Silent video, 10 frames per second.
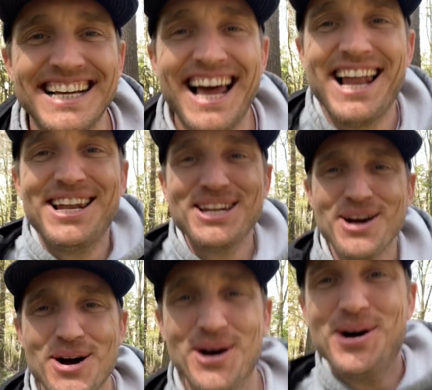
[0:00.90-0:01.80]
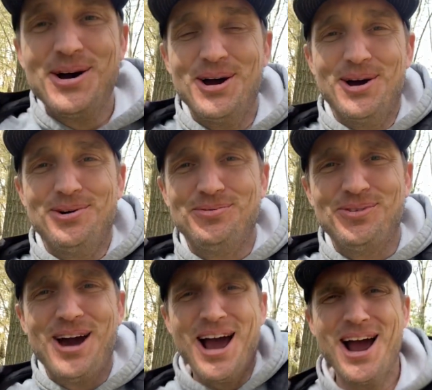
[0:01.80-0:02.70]
Hello
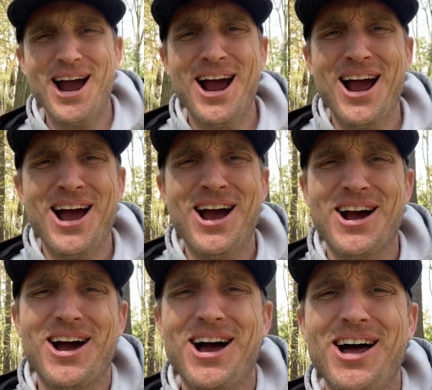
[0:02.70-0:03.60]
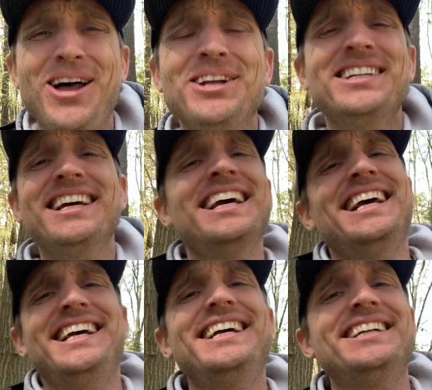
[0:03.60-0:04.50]
world,
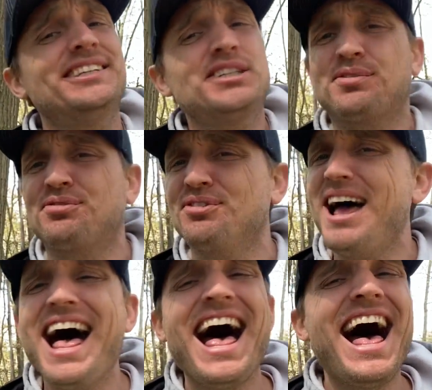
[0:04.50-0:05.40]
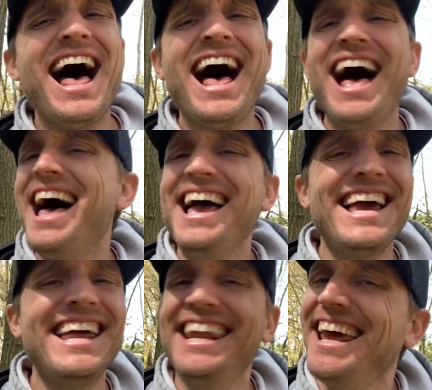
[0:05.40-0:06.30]
it is
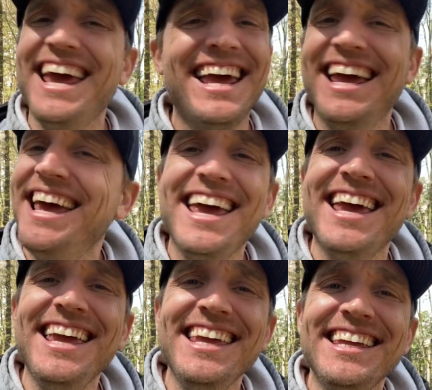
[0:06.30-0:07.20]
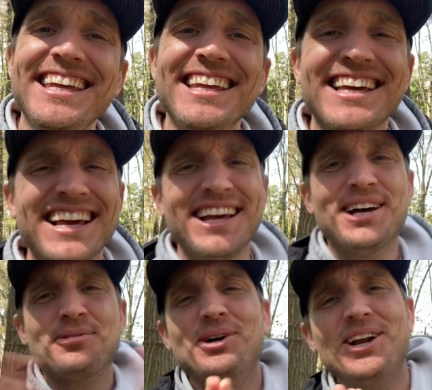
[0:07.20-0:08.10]
Friday.
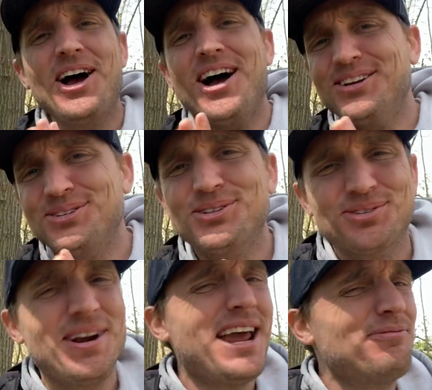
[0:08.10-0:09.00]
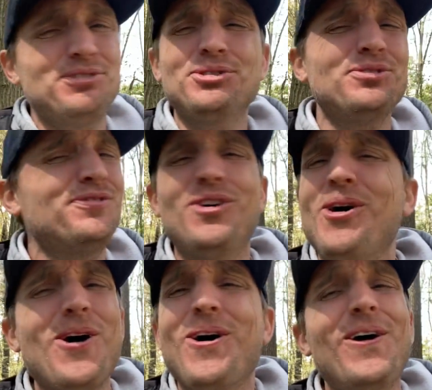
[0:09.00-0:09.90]
What are you grateful
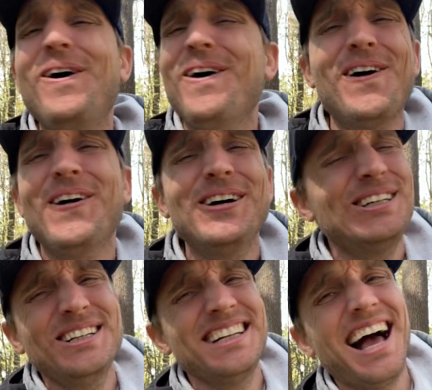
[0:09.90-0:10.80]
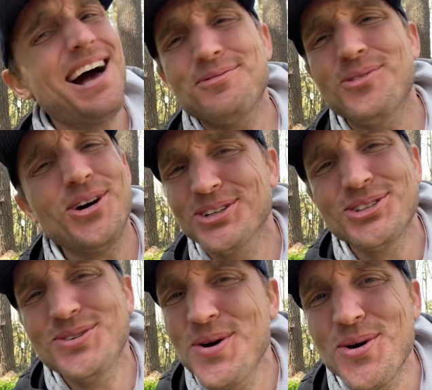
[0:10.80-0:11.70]
for? I wanna
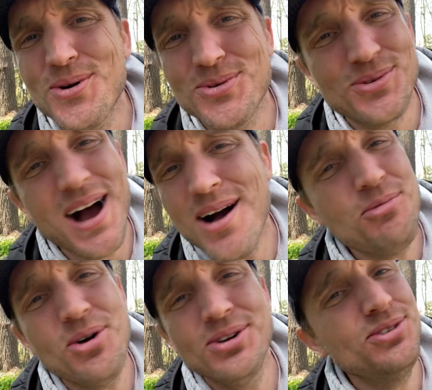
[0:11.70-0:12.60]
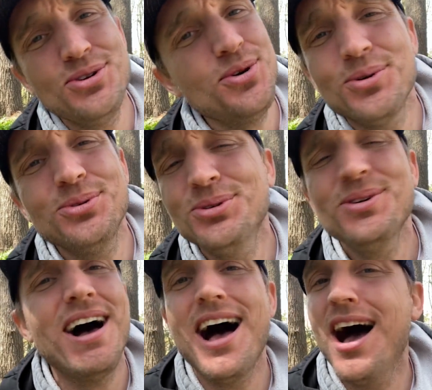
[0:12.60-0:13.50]
know, I wanna
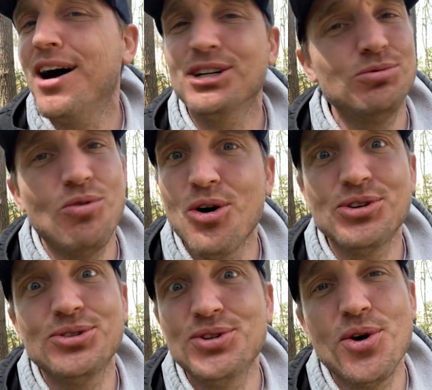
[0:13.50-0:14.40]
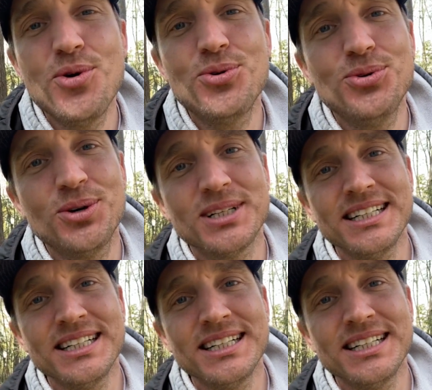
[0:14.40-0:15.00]
know, I wanna know.